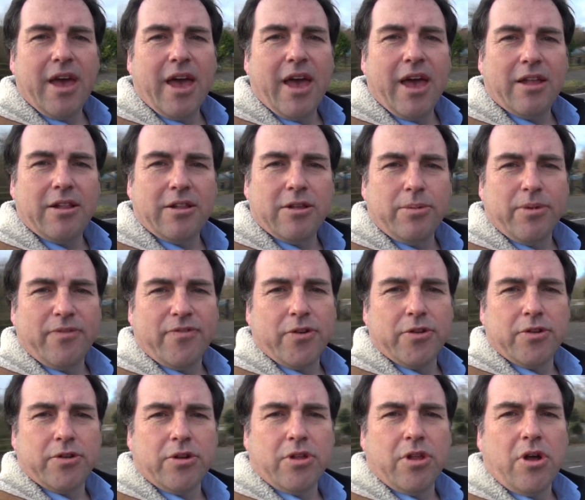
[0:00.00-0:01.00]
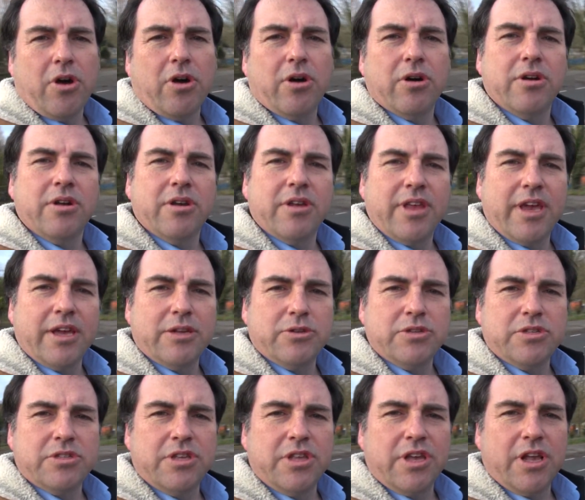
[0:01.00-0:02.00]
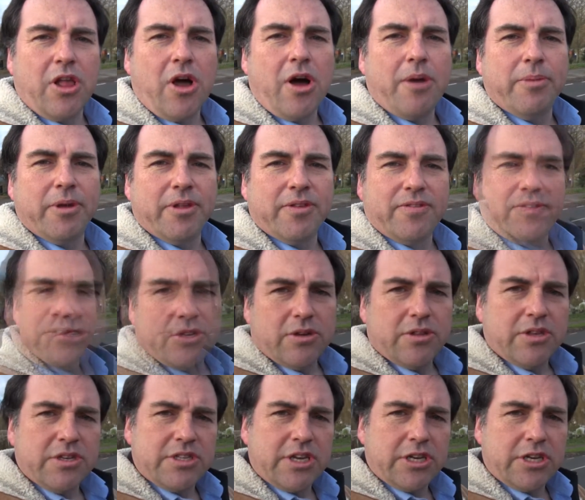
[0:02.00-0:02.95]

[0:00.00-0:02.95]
and a little bit further along the entrance to the allotments. So this